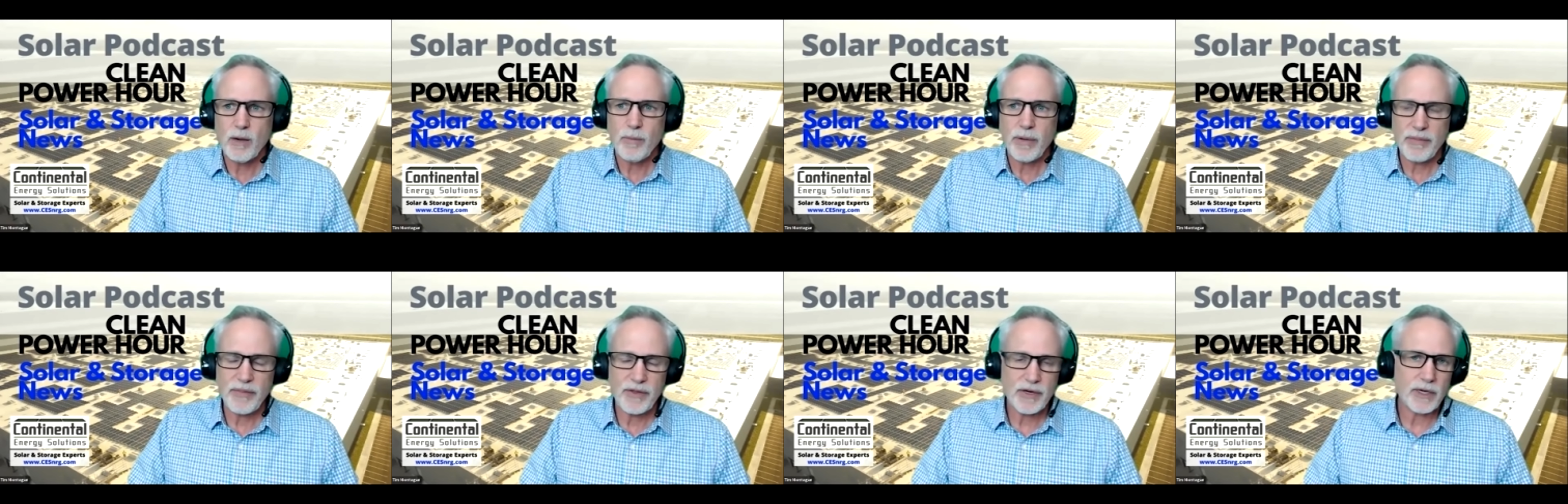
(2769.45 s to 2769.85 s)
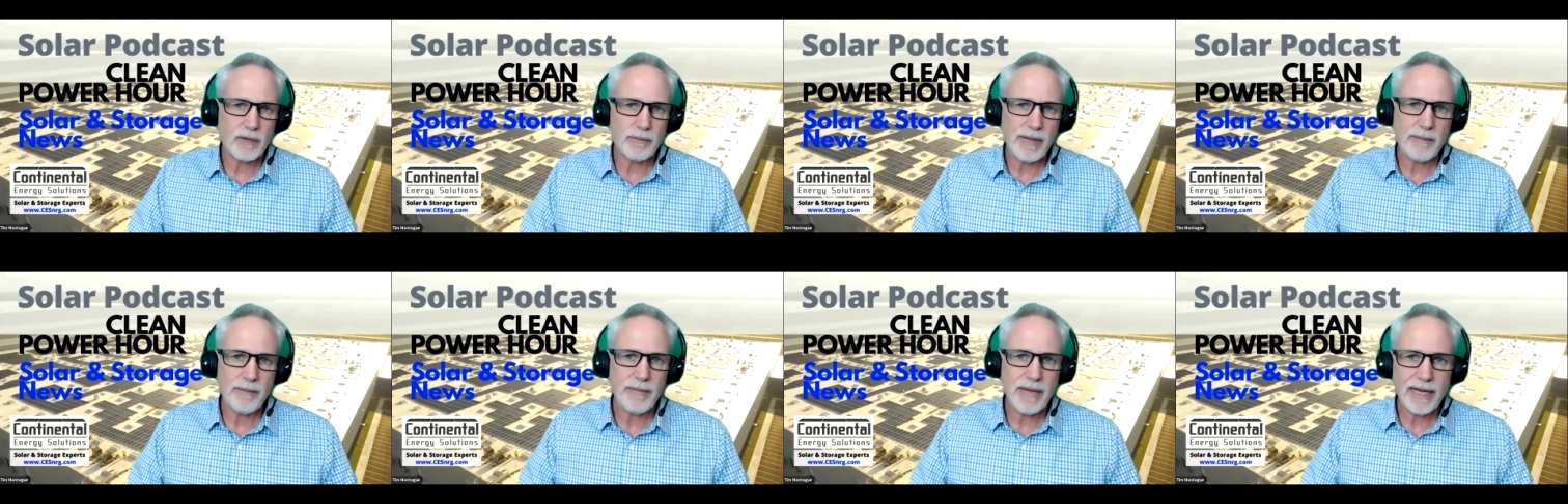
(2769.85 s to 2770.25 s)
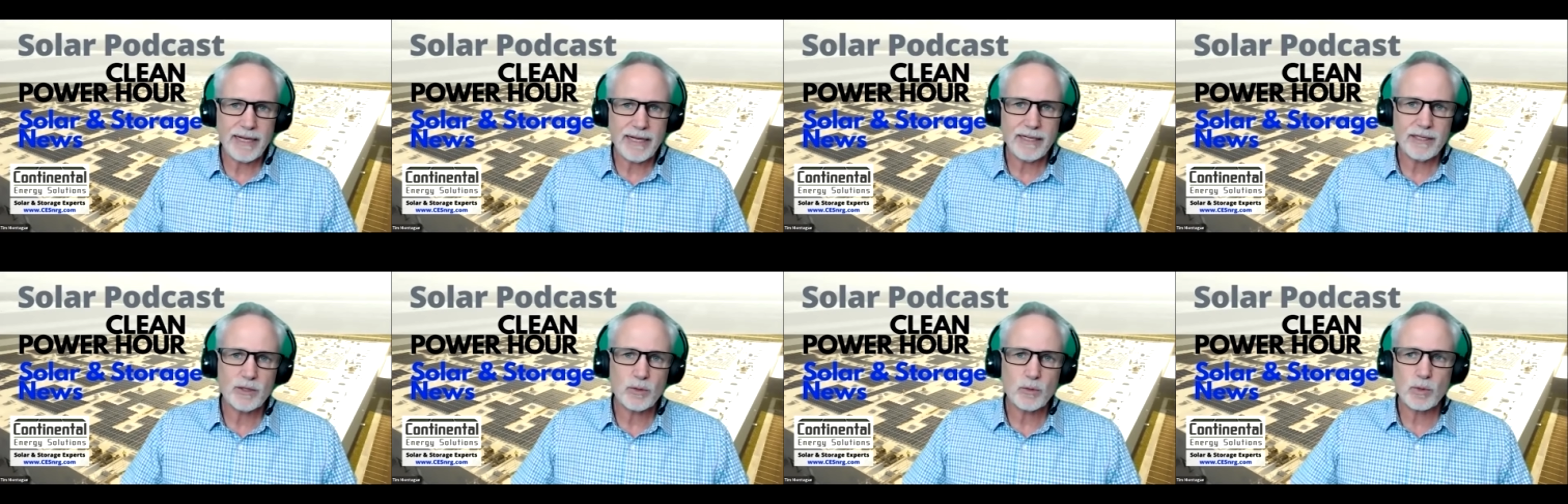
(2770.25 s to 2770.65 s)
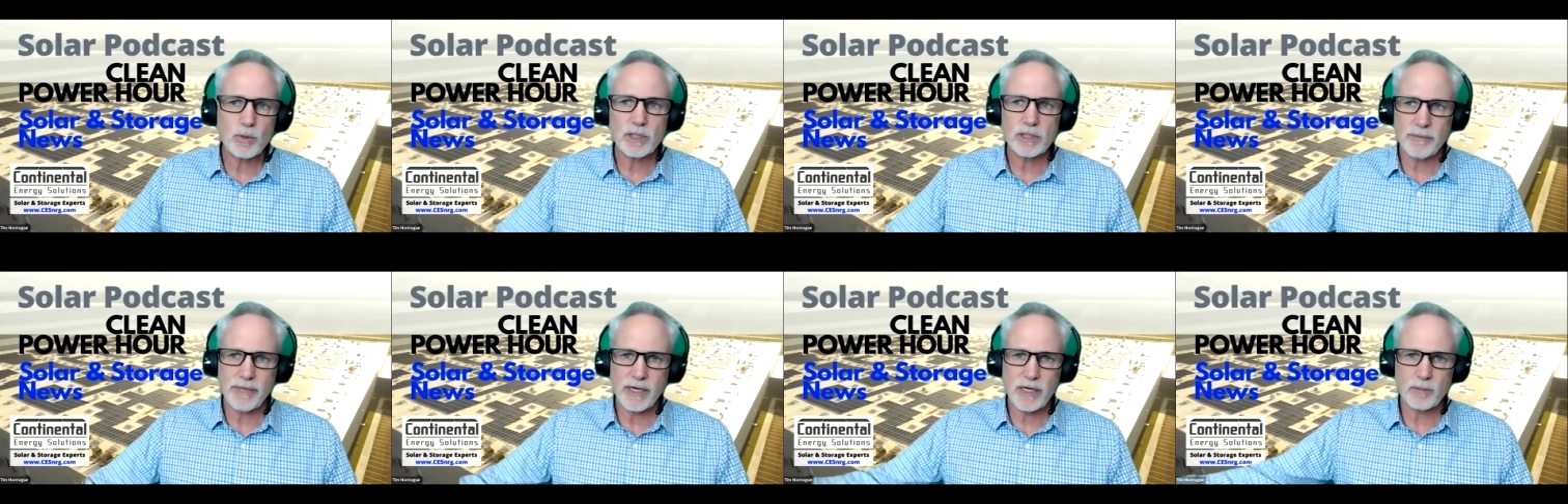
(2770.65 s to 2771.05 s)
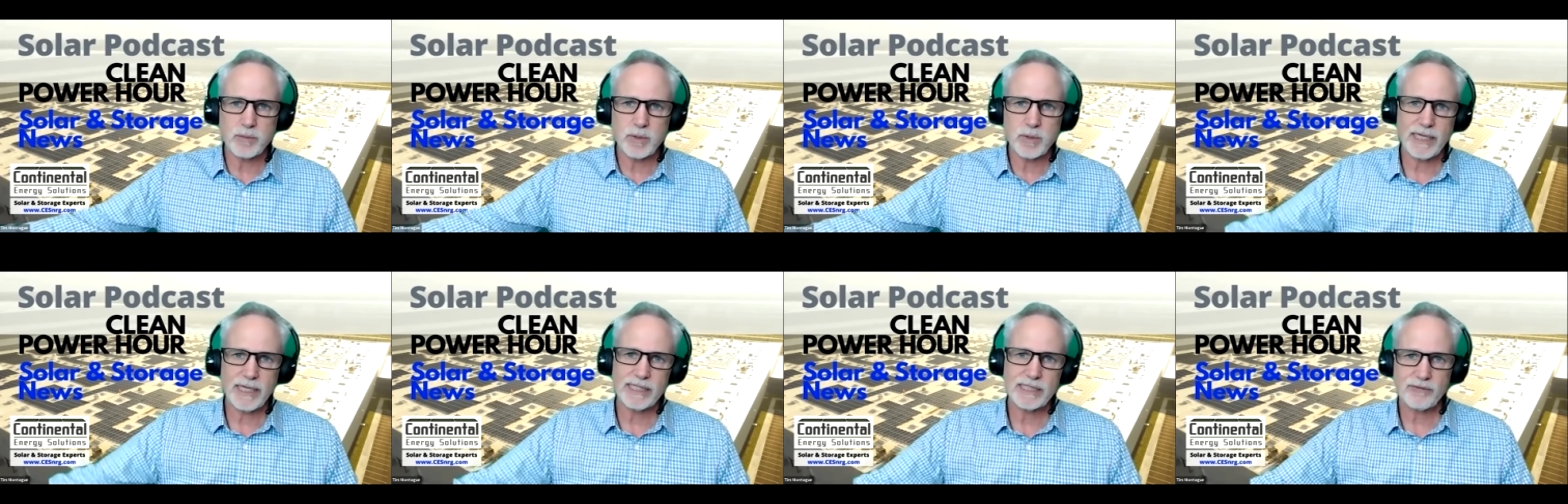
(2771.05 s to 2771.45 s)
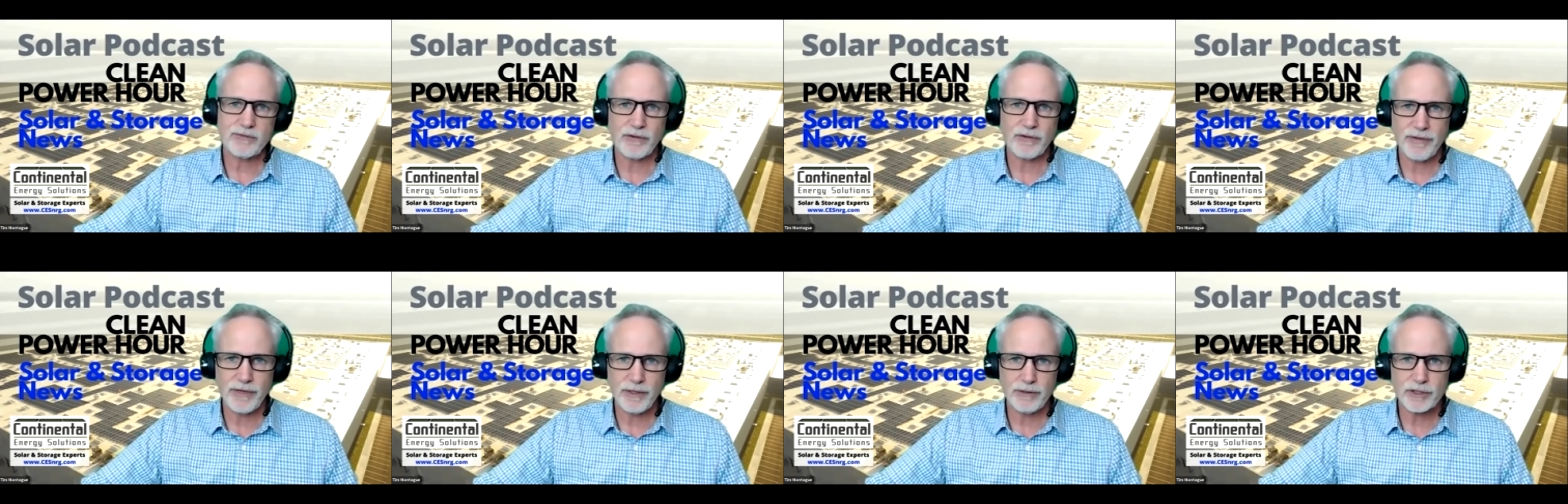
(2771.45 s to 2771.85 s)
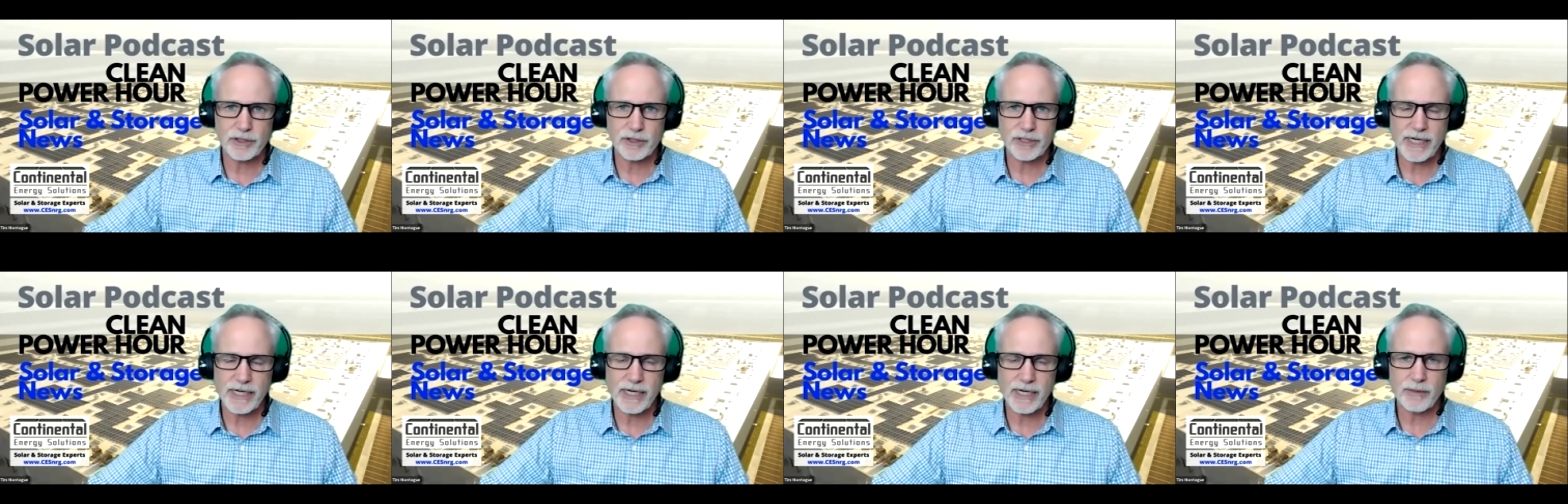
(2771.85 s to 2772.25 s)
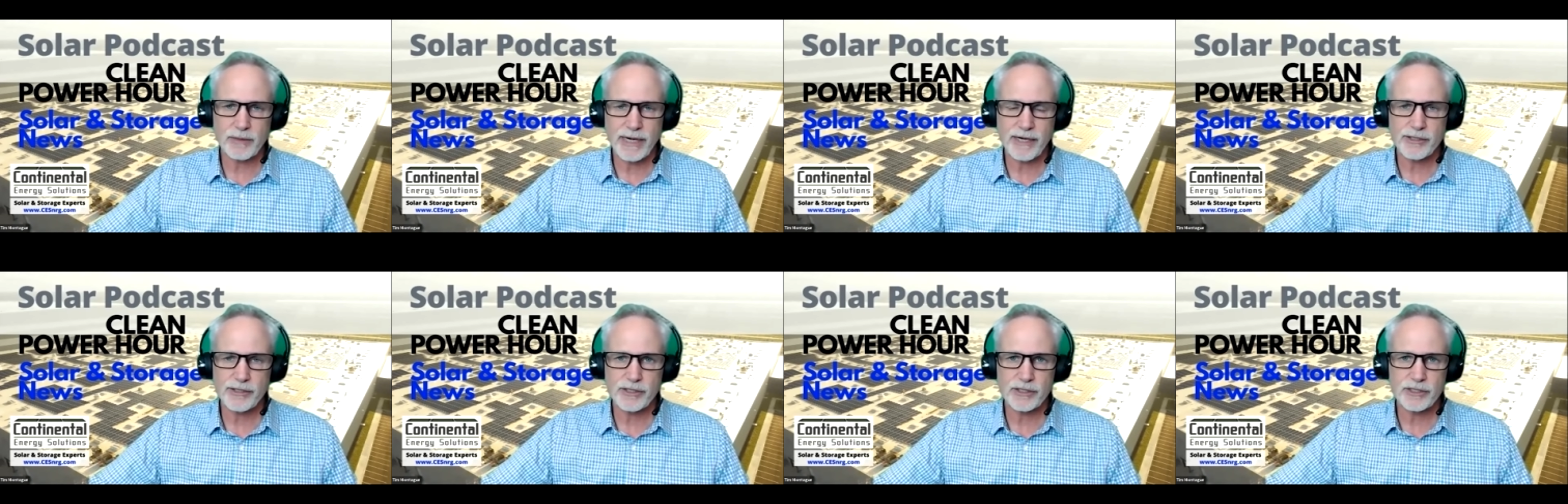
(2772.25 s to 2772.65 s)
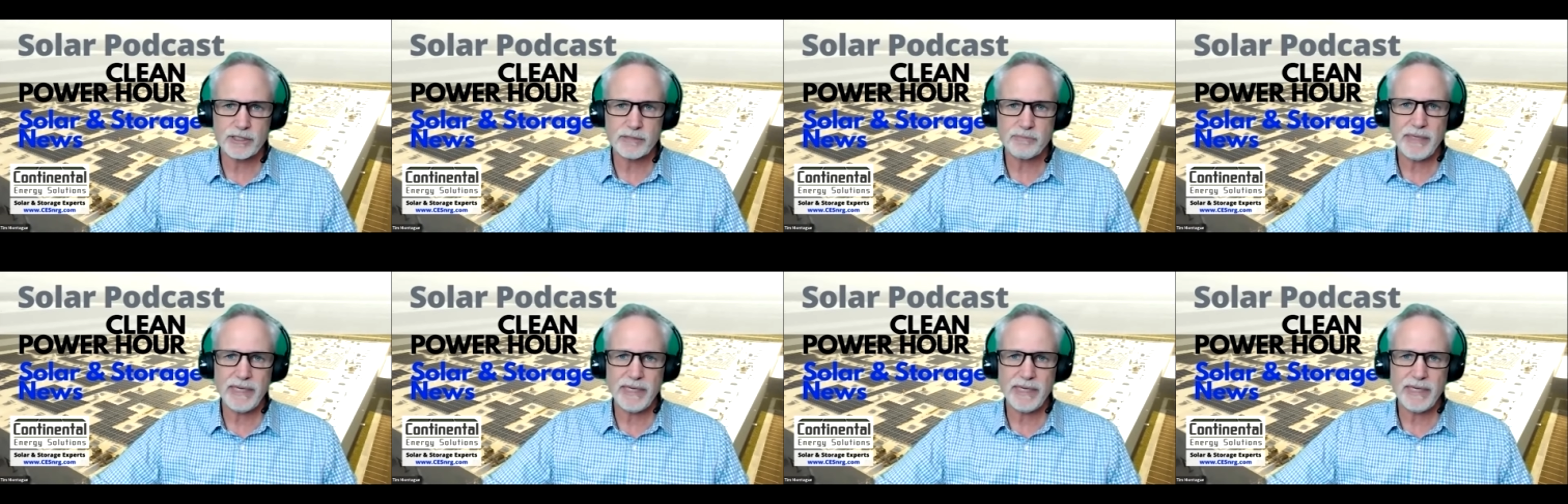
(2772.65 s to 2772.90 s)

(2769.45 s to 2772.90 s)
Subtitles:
but they're going to be making the world a better place for future generations,